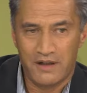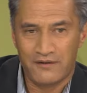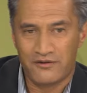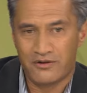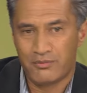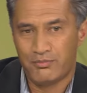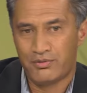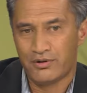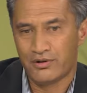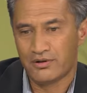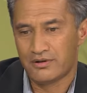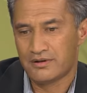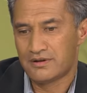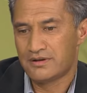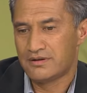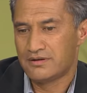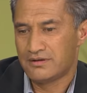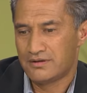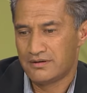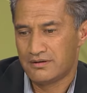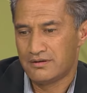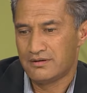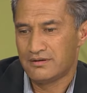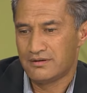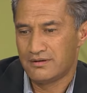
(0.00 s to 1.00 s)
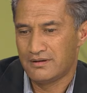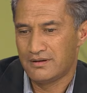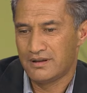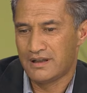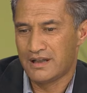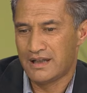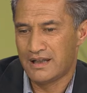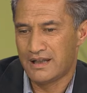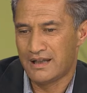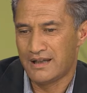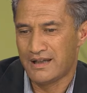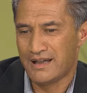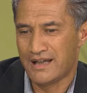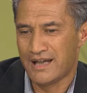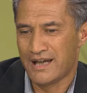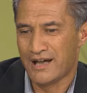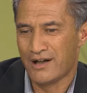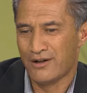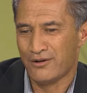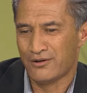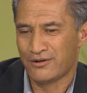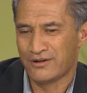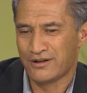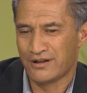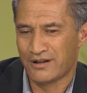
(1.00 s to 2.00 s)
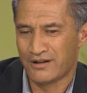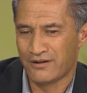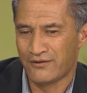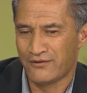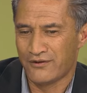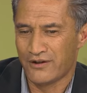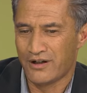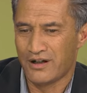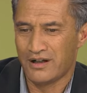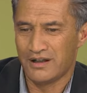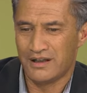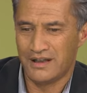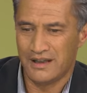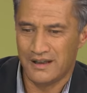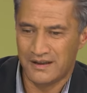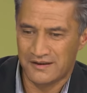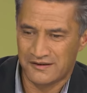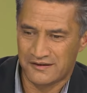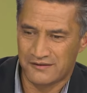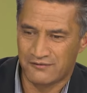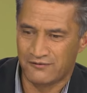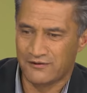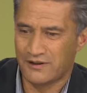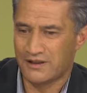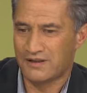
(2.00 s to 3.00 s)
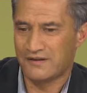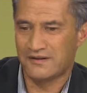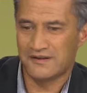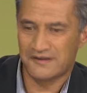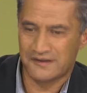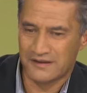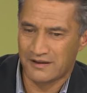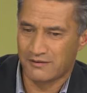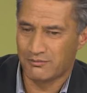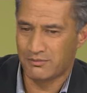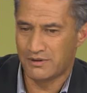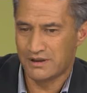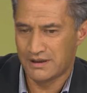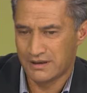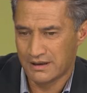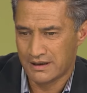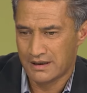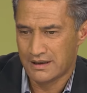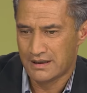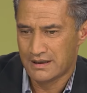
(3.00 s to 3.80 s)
able to put our kind of ideas in front of this government,